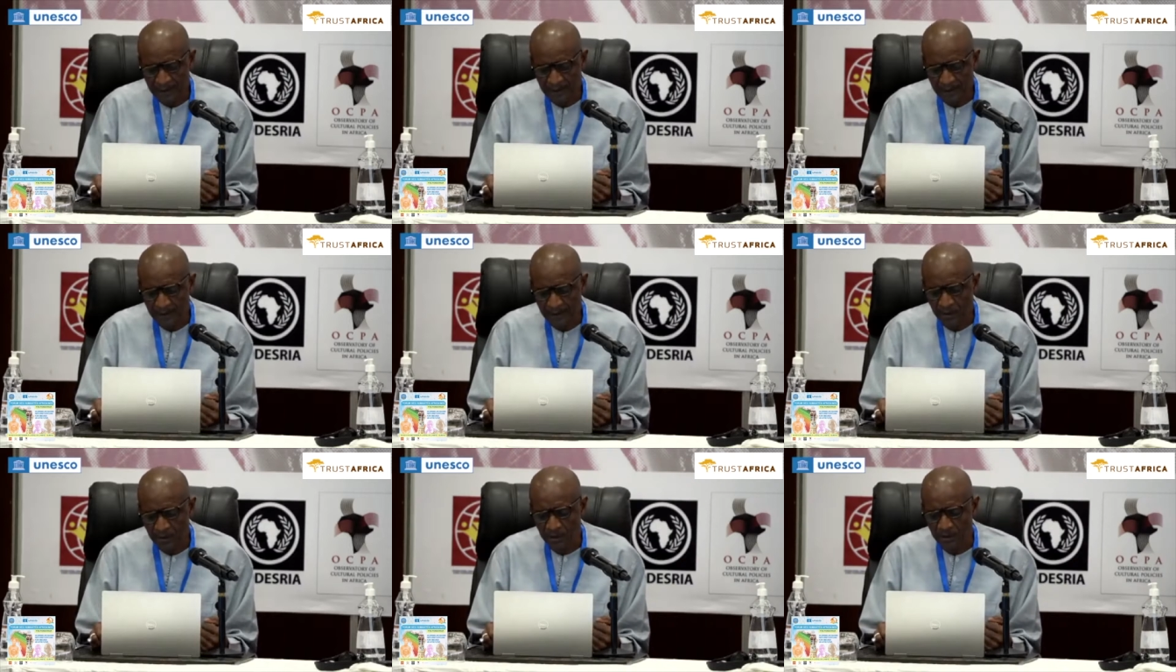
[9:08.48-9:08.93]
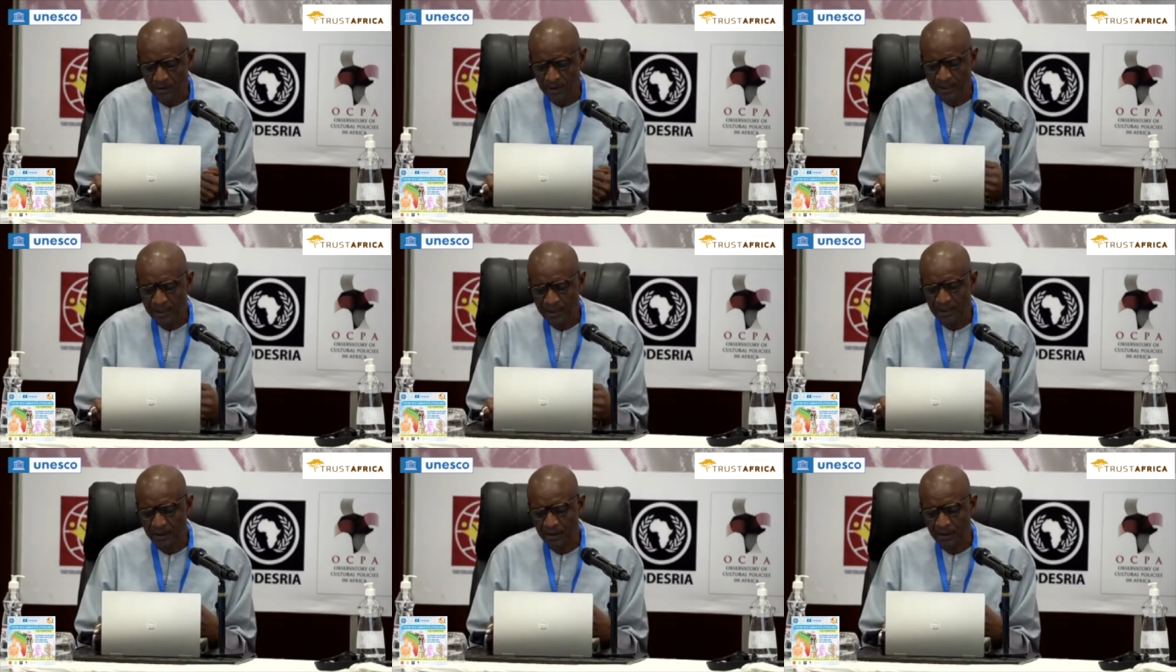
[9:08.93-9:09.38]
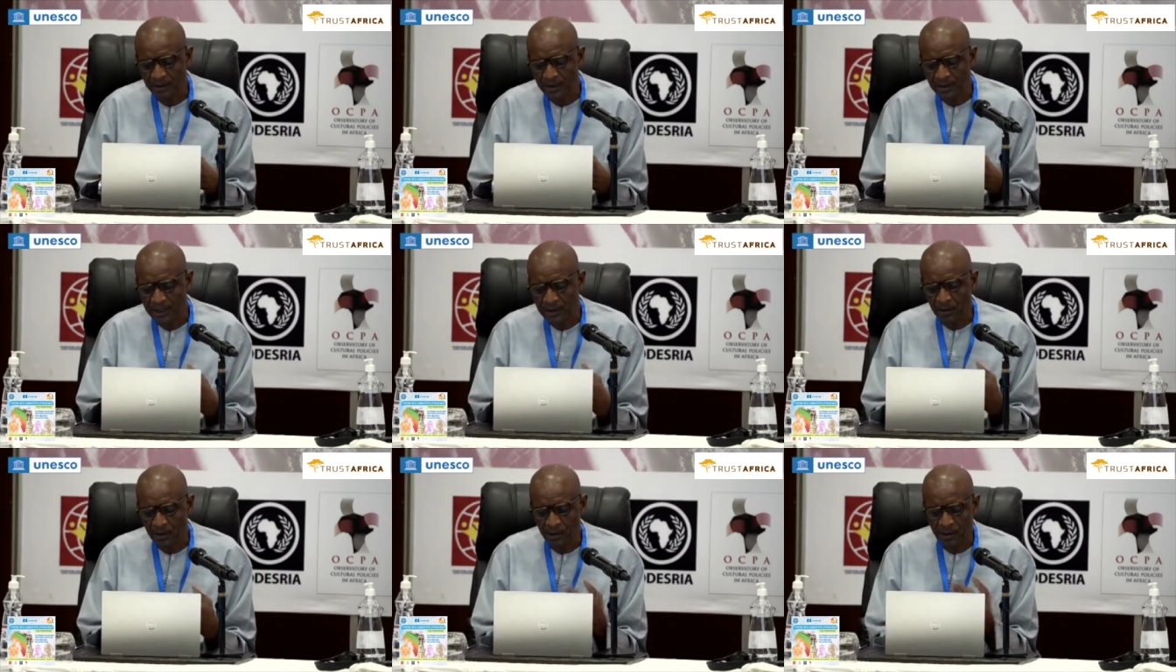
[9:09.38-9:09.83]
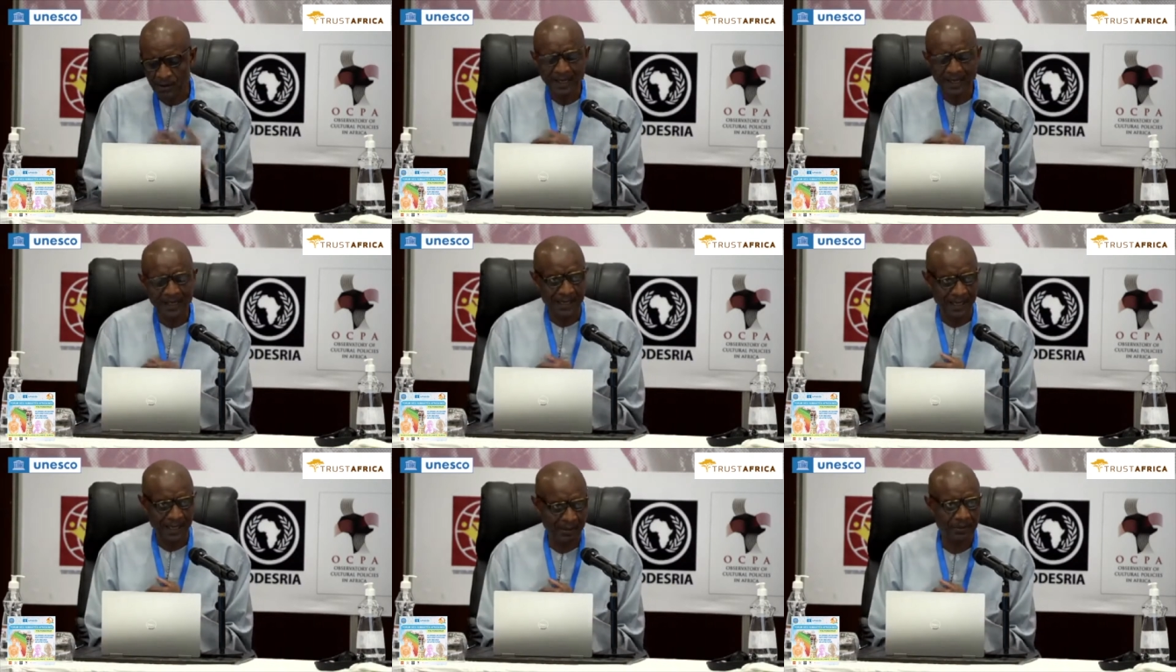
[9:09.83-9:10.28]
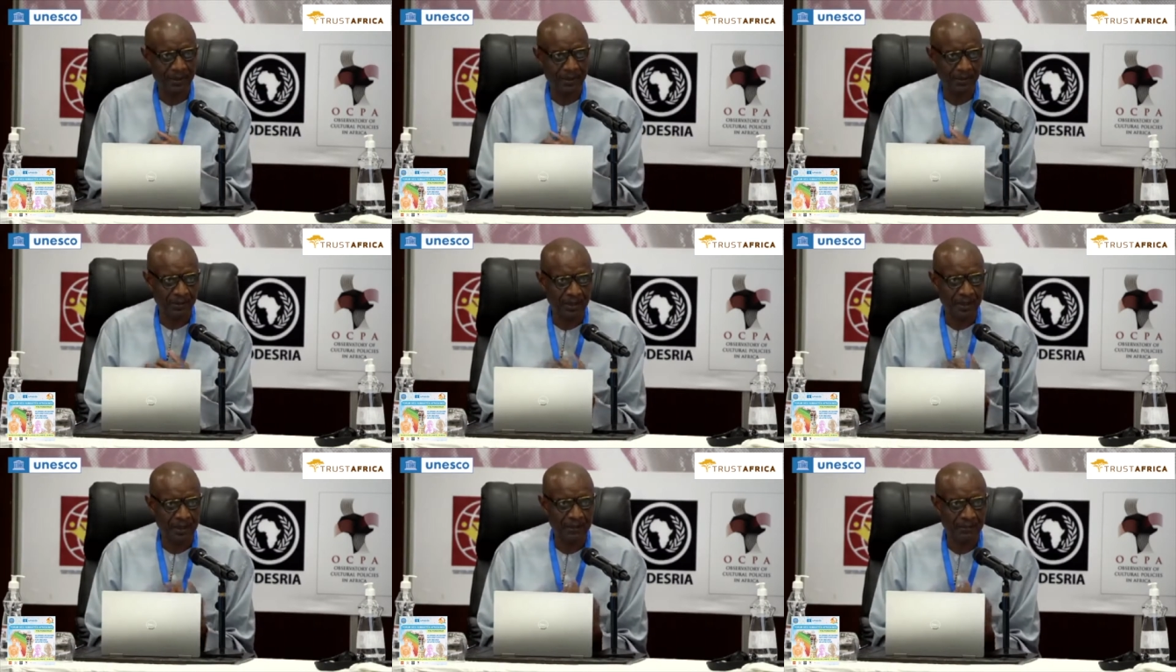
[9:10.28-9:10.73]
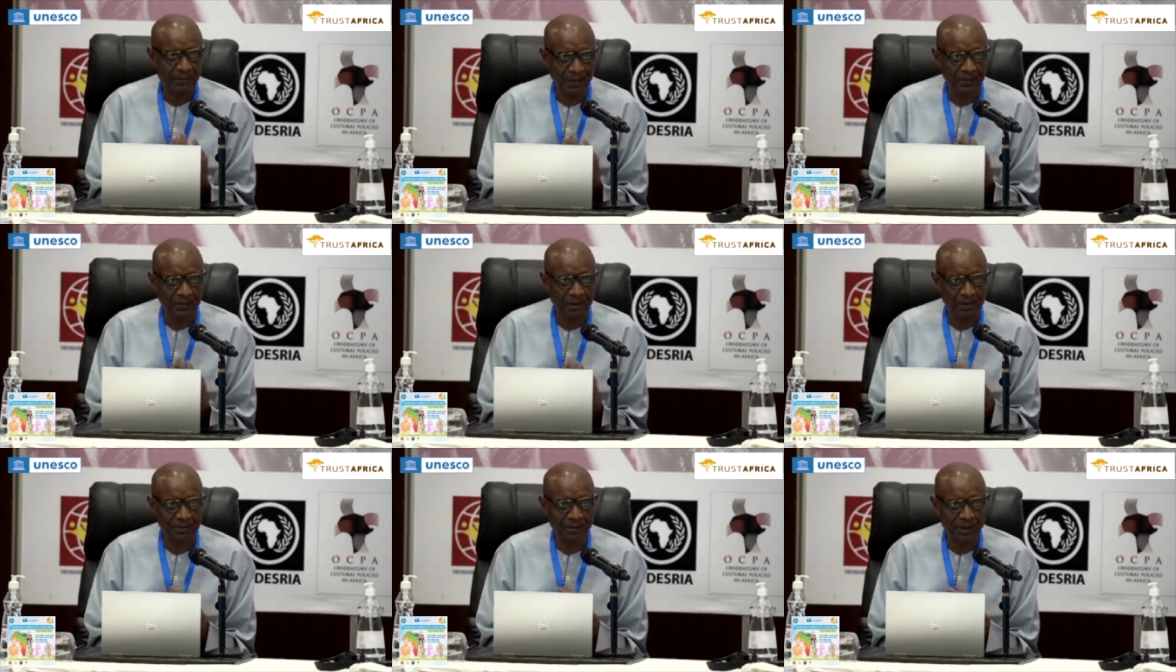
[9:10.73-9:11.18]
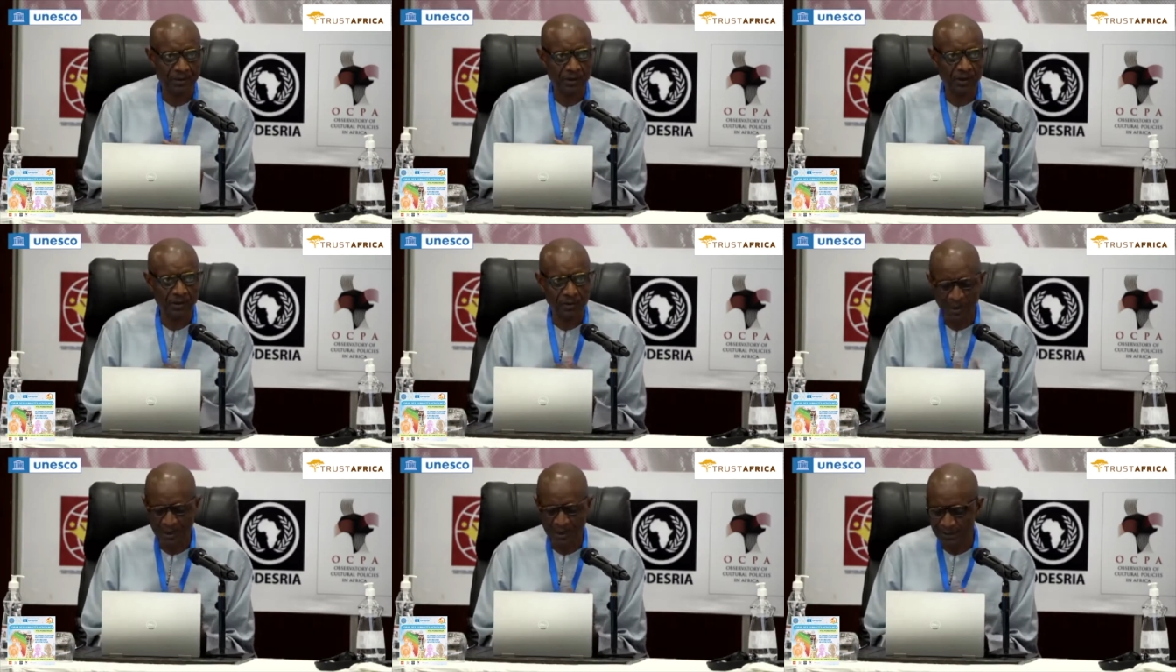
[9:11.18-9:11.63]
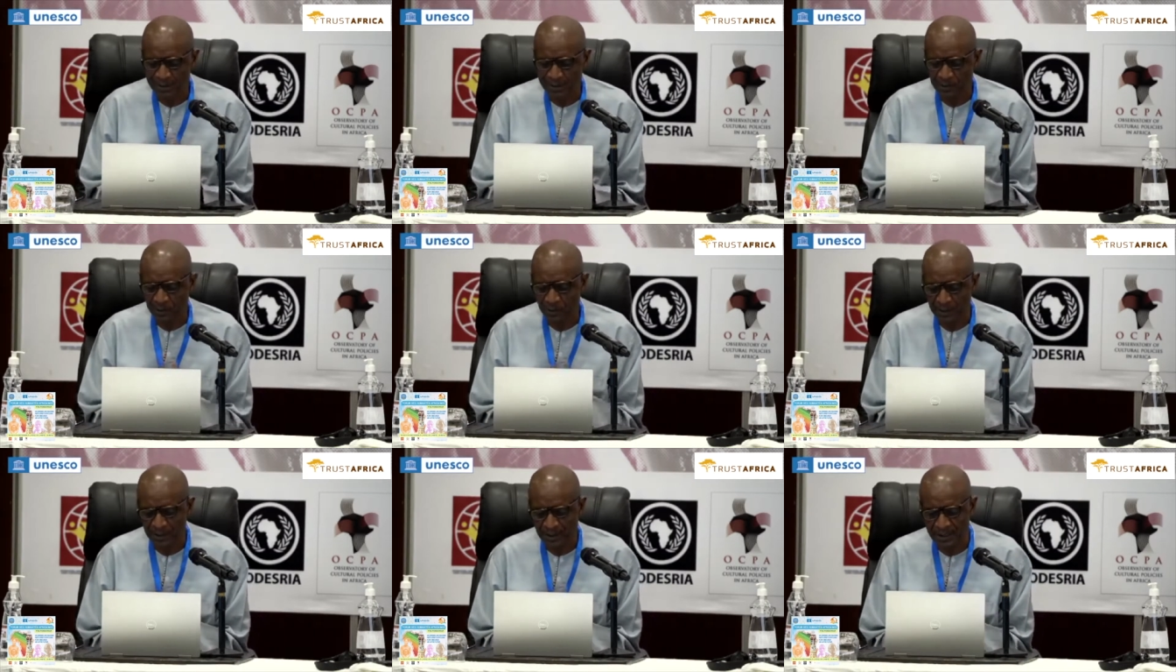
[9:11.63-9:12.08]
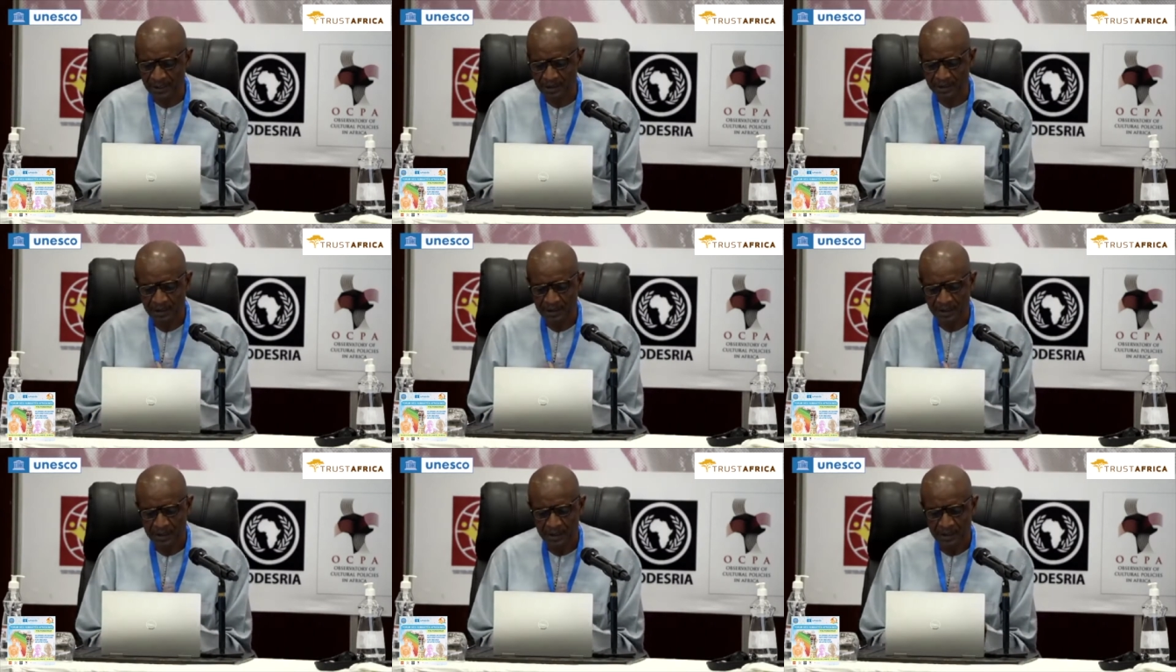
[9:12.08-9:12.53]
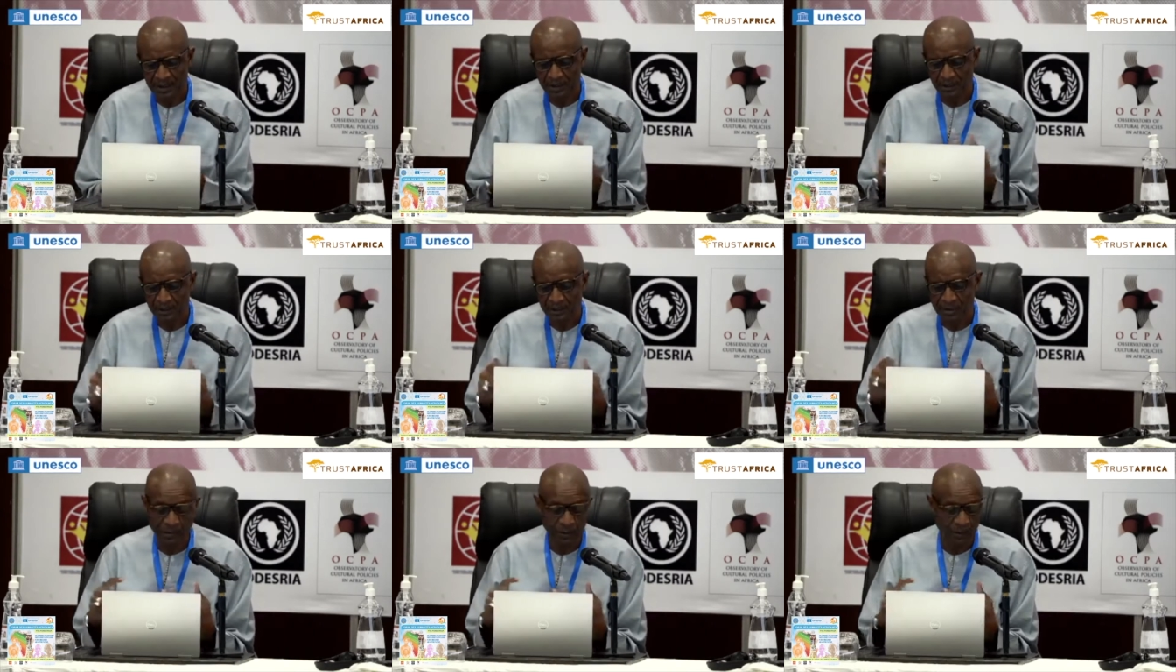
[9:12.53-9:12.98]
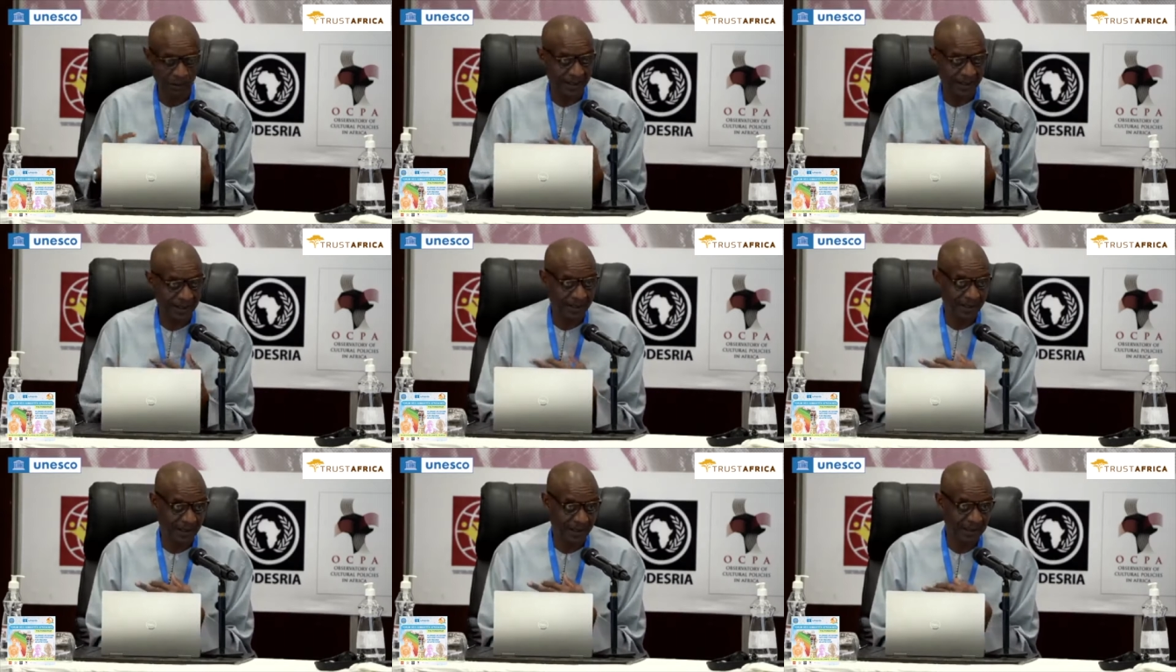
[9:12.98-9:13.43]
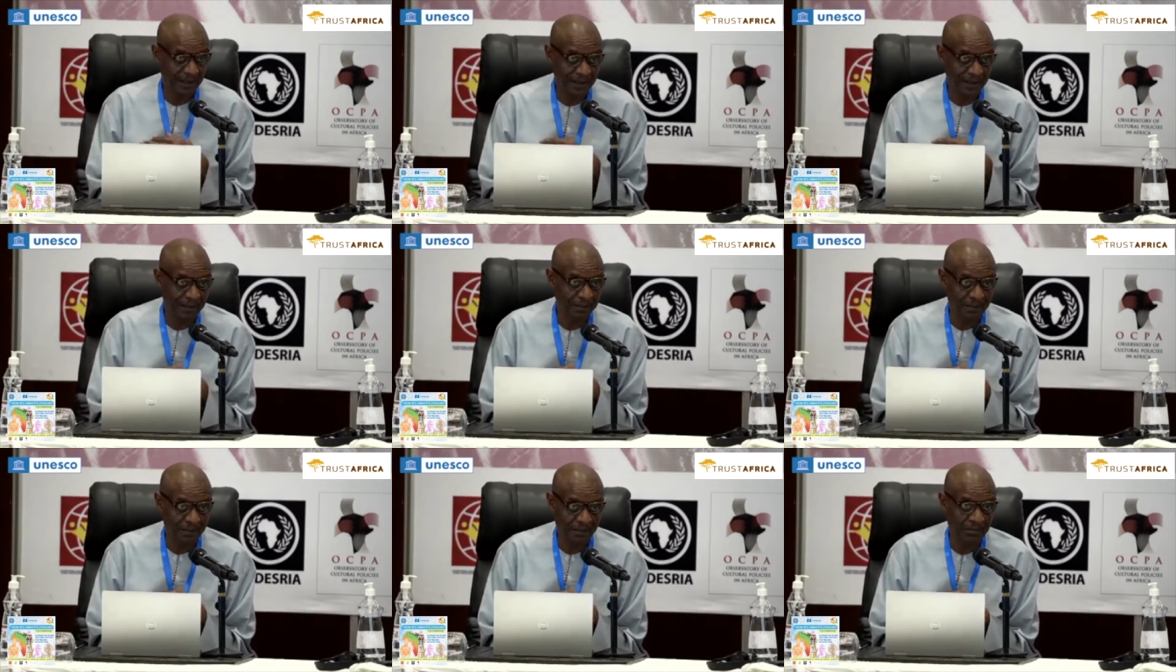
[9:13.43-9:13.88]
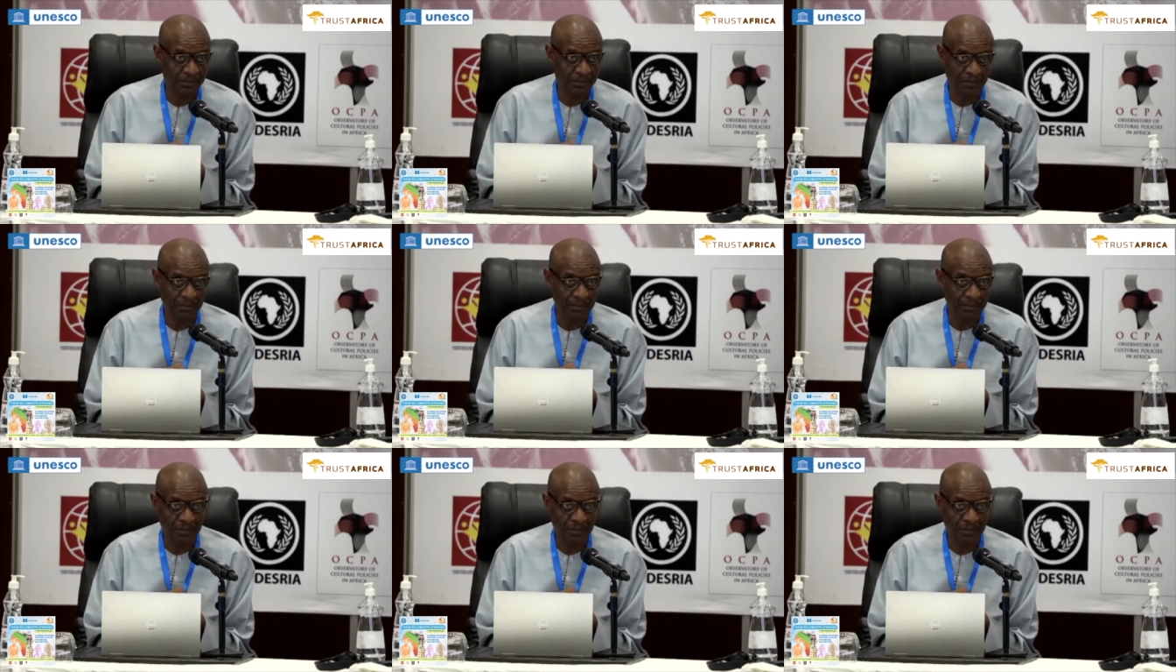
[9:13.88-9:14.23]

know, the, the colonial library, we, I've just mentioned Mudimbe's work on it, the Orientalism